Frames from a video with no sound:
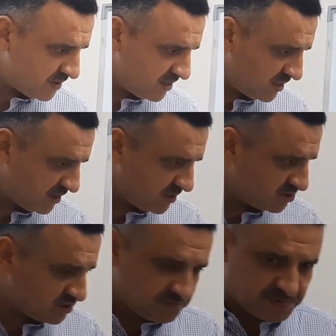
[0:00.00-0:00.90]
I think it
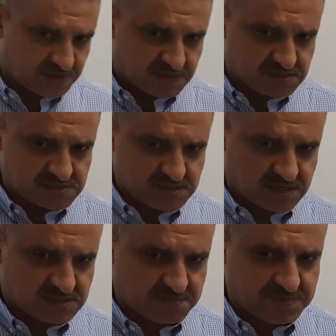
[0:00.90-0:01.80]
should be, it's a
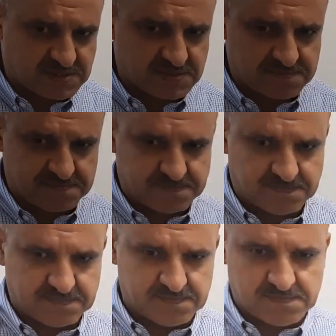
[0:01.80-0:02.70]
little bit.
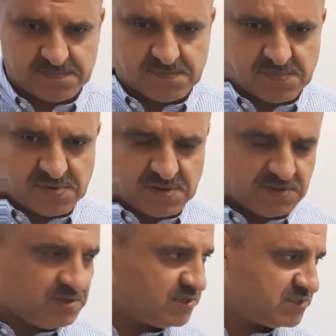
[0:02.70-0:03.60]

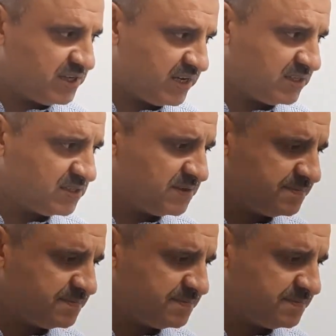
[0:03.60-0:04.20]
Do you see it?